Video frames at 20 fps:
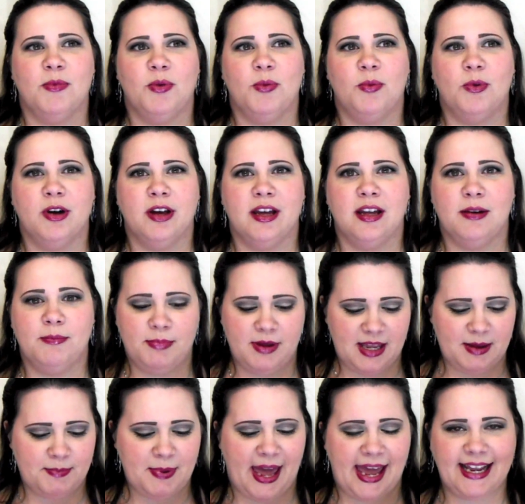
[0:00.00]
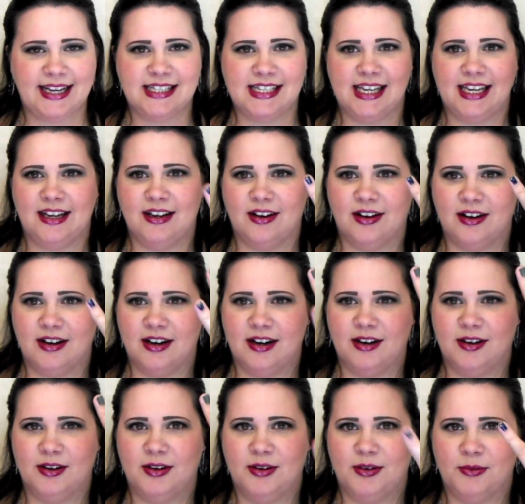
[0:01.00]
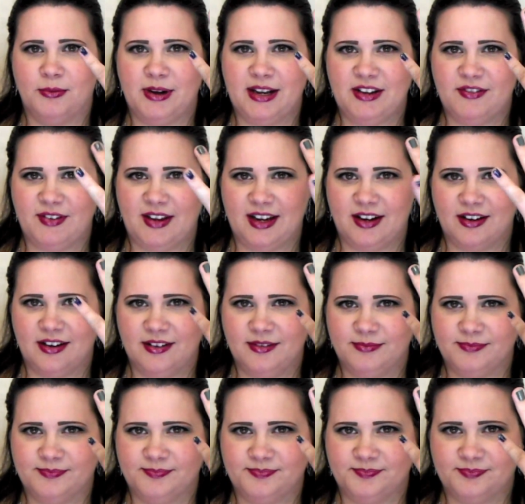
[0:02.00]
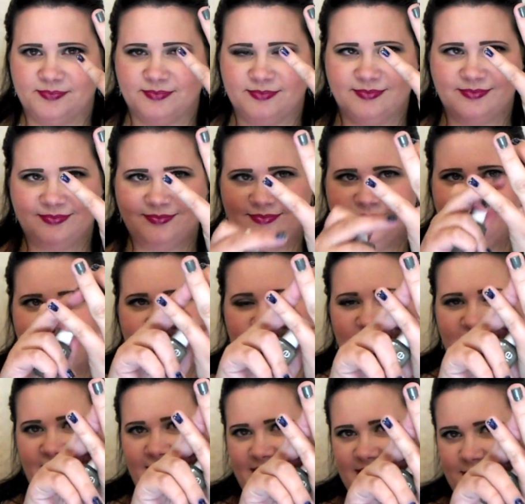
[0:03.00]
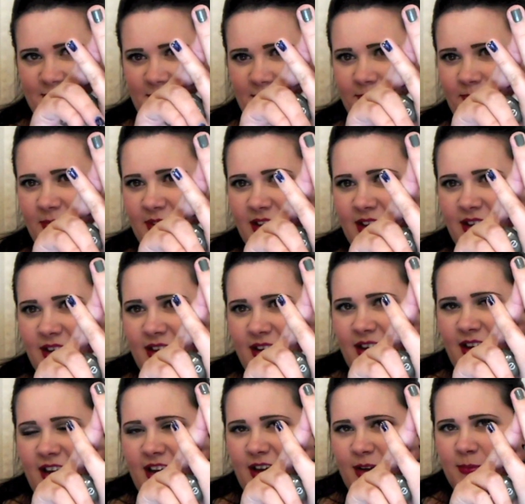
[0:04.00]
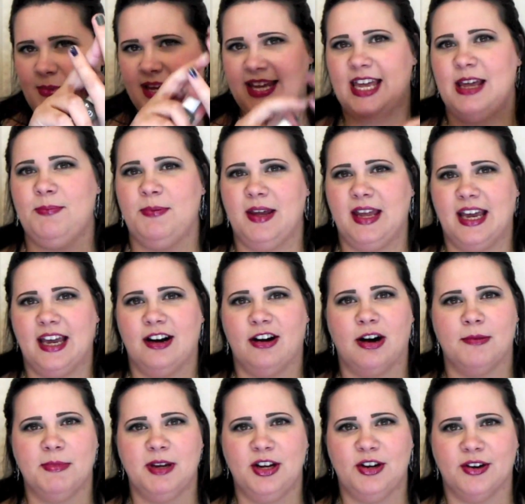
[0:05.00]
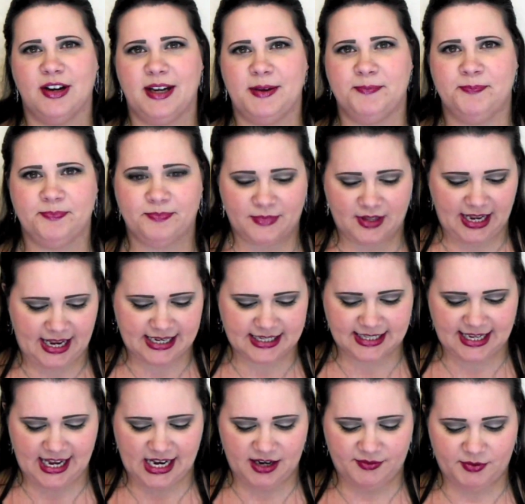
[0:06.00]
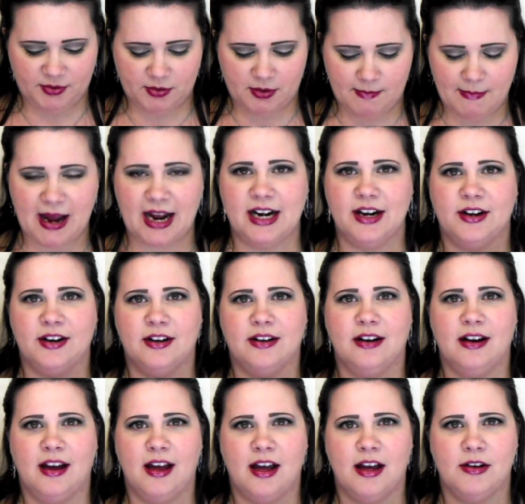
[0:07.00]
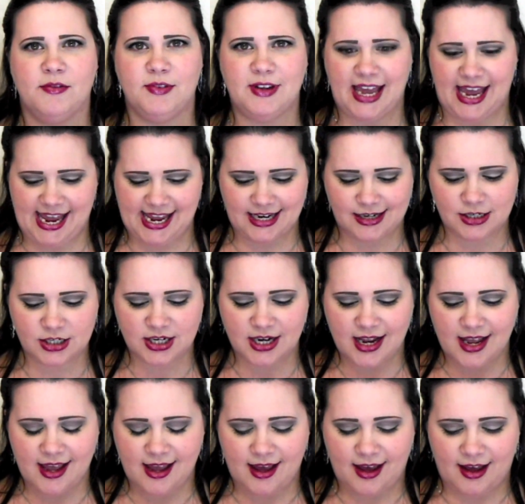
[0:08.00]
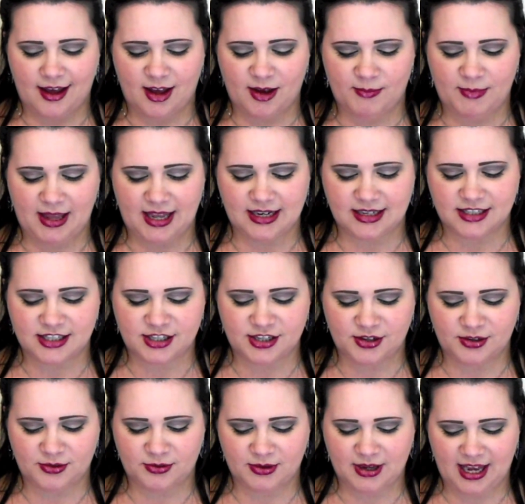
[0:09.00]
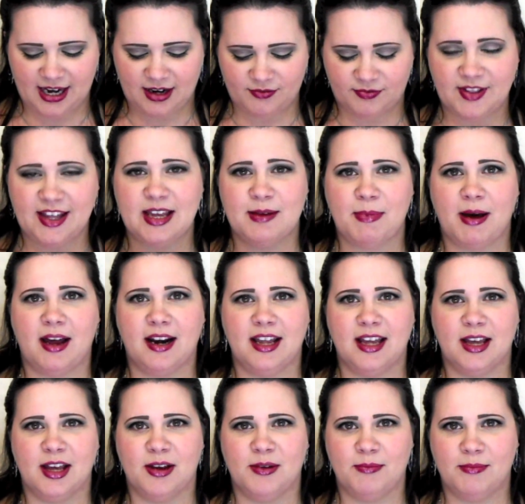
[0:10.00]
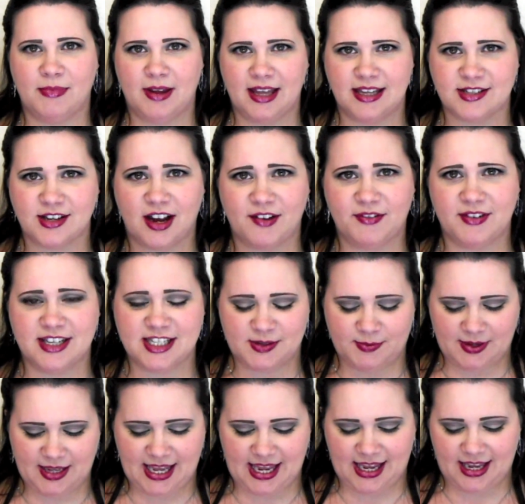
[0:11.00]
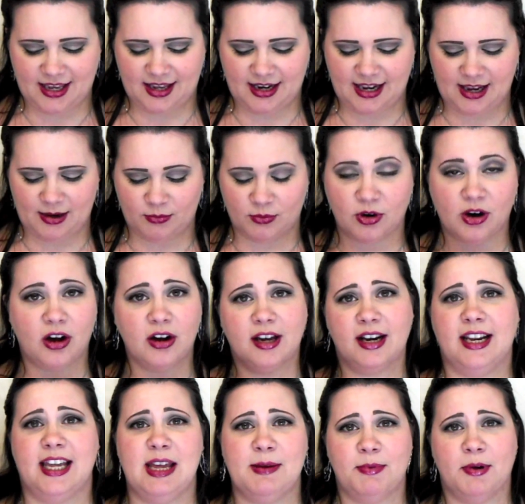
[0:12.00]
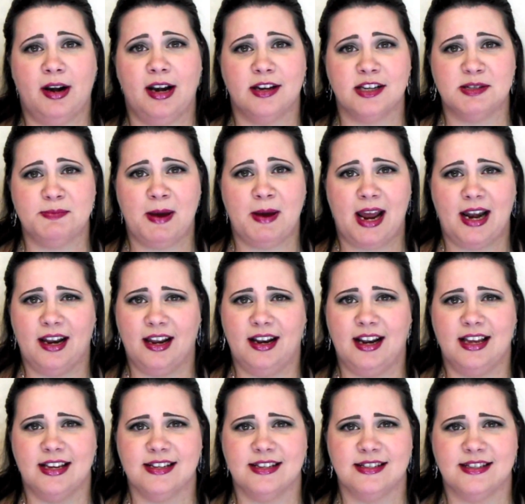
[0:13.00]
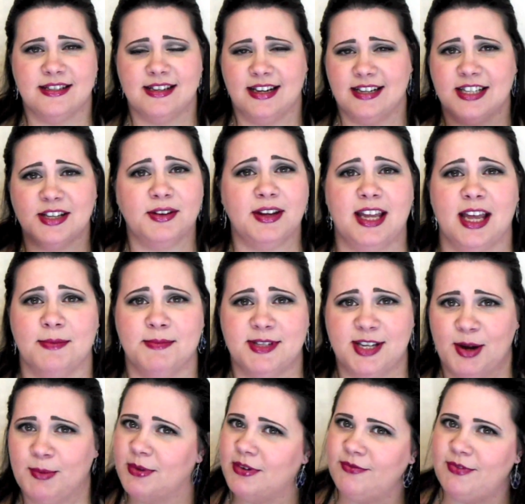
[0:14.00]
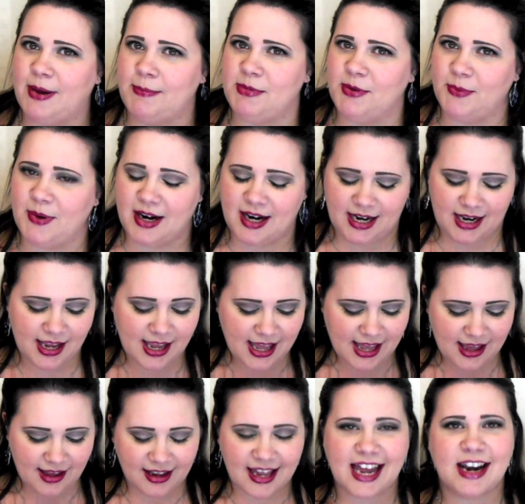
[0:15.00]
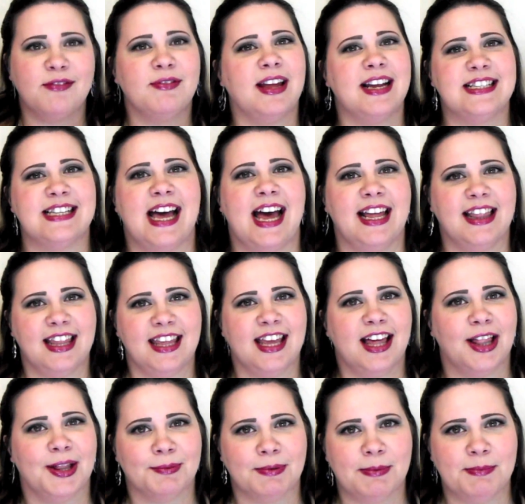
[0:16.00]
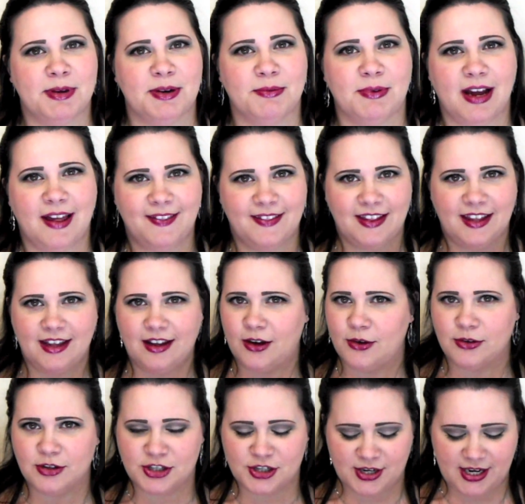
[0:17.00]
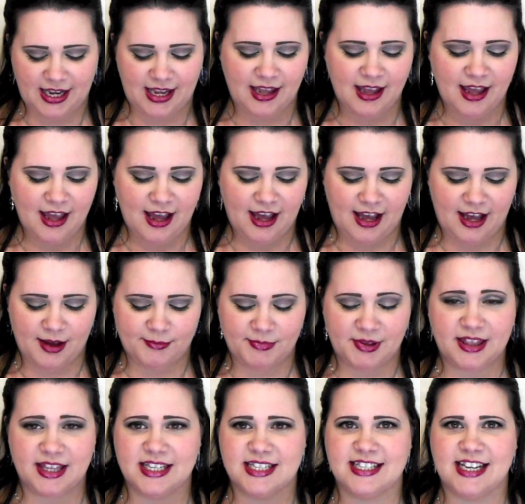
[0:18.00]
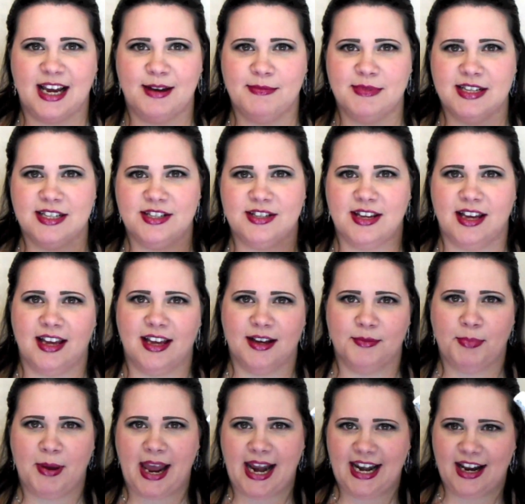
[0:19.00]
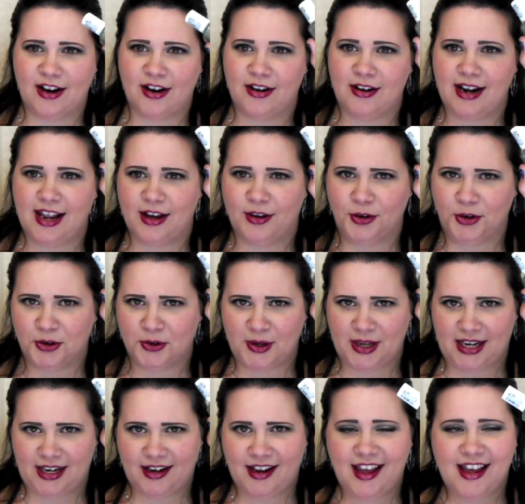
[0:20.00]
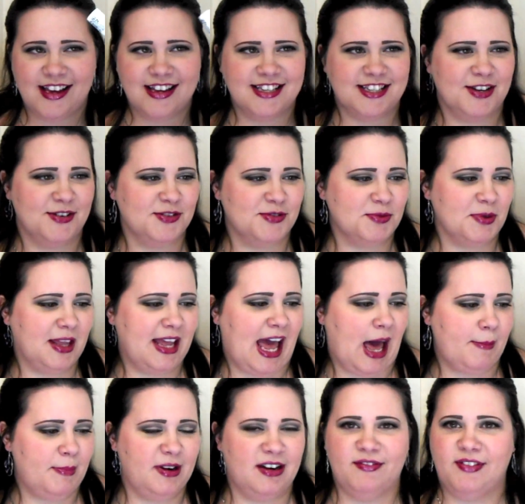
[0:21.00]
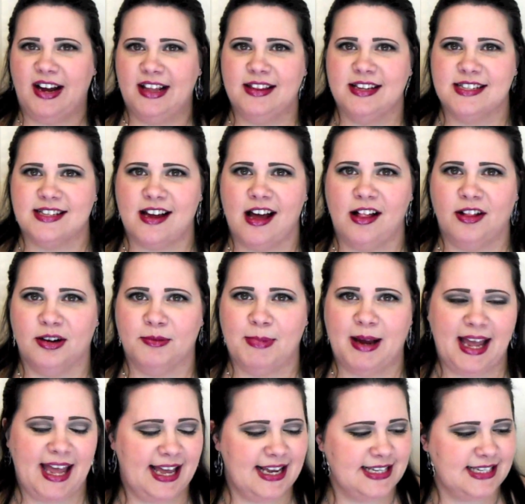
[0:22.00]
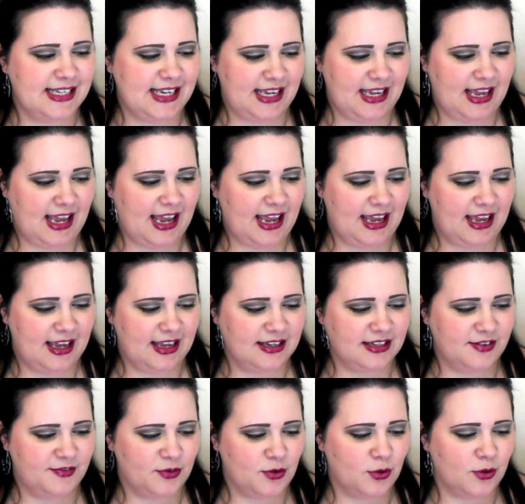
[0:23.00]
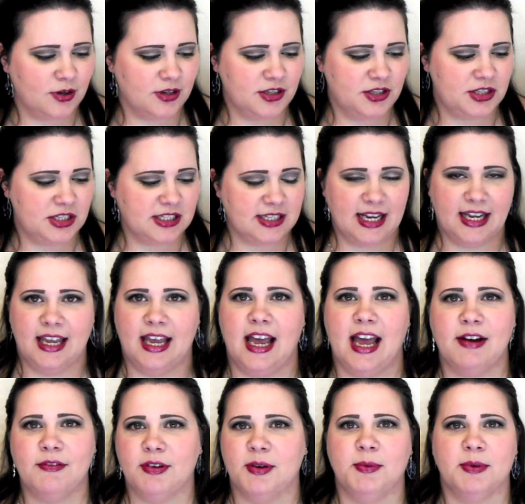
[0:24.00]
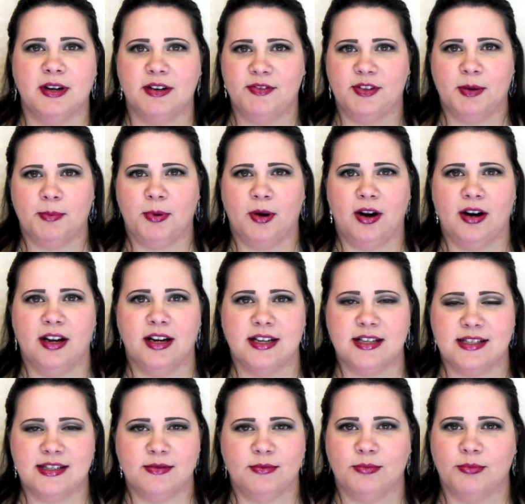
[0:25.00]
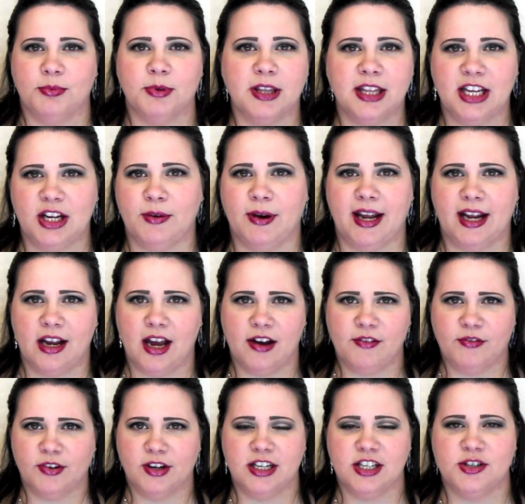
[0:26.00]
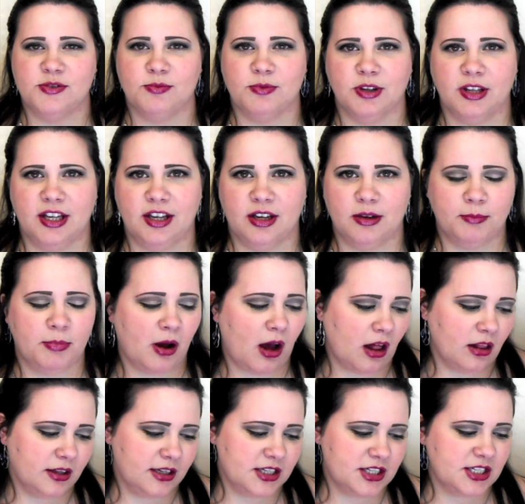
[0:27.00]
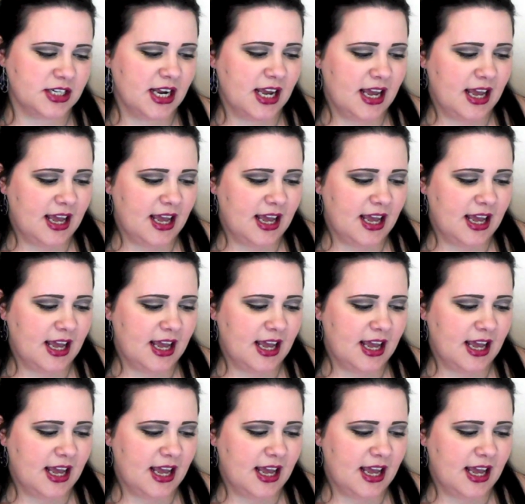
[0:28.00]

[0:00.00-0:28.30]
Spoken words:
would be painting our ring finger, this one, and keeping it army green as kind of a reminder of Gage, and to kind of think about him as often as we can. And we're all going to keep our nails painted until he comes home in February. Kind of like tying the yellow ribbon around the oak tree, but this time it's painting our nail green. So I was really happy to find this color by Essie, and of course, just like every one of their products, really great coverage, really good polish,